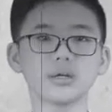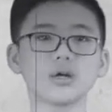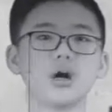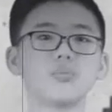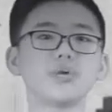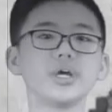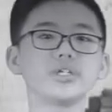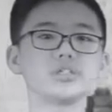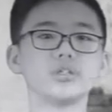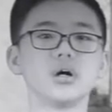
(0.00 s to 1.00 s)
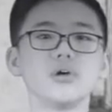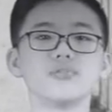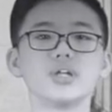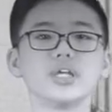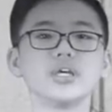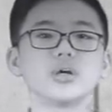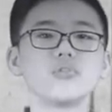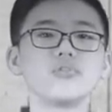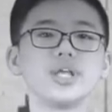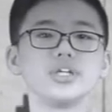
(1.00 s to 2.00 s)
Cooperation of the League
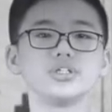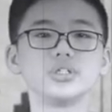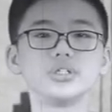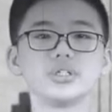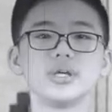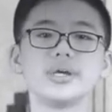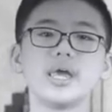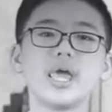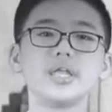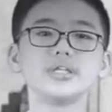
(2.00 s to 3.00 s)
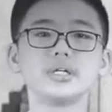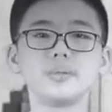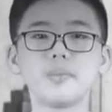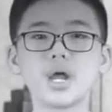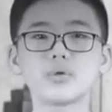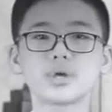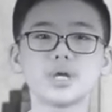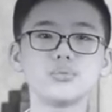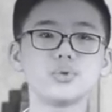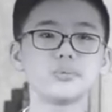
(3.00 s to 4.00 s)
of Nations and the
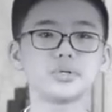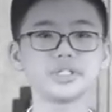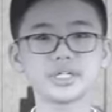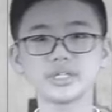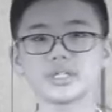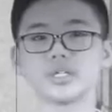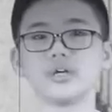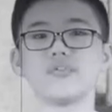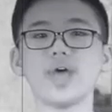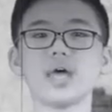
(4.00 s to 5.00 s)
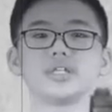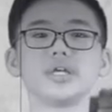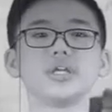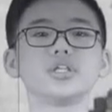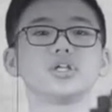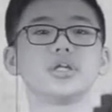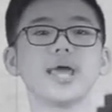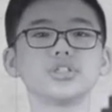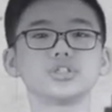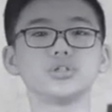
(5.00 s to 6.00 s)
American representative at the
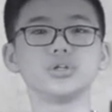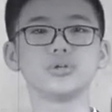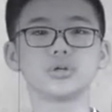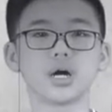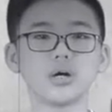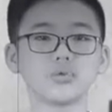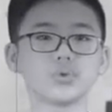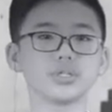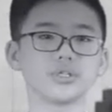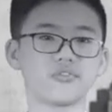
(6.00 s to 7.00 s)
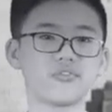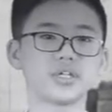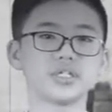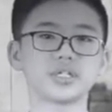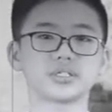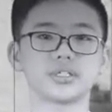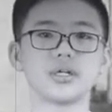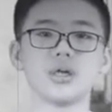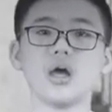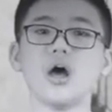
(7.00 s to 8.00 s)
International Congress of Physics,
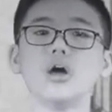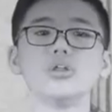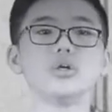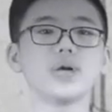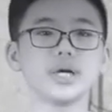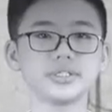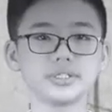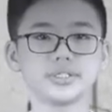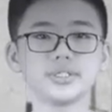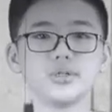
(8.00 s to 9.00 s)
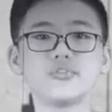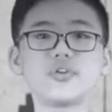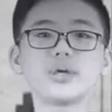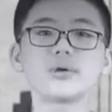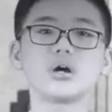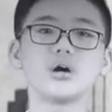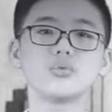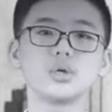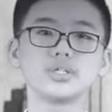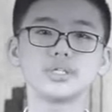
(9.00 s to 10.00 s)
known as the Solvay
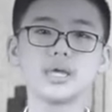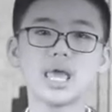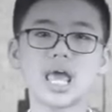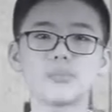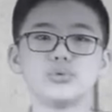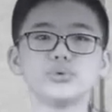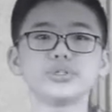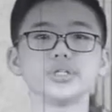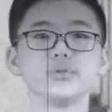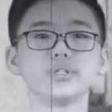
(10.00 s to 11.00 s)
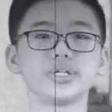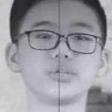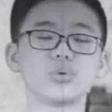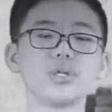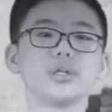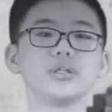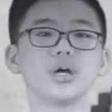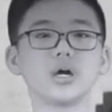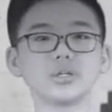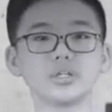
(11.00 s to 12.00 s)
Congress at Brussels in, in
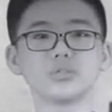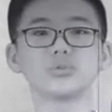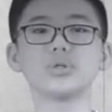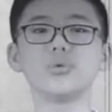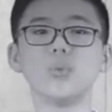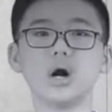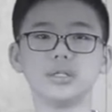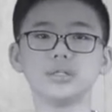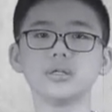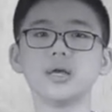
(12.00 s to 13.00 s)
1921.